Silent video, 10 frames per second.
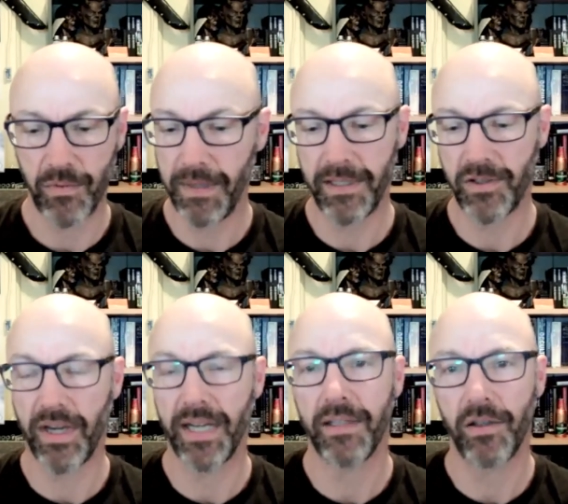would be
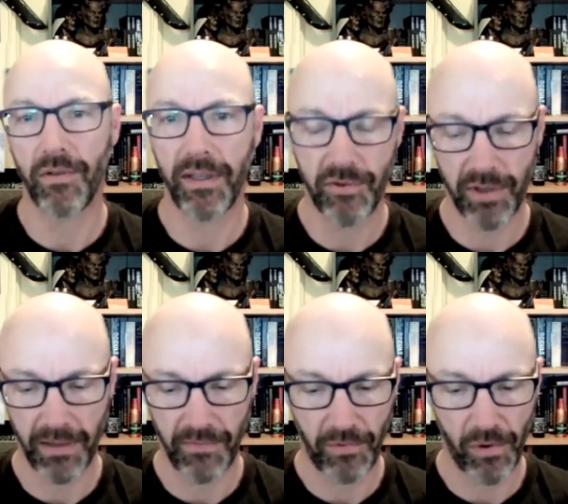distressed and
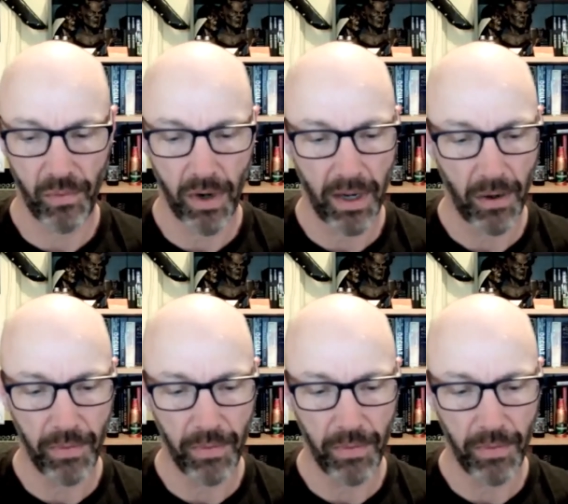grief-stricken for a while,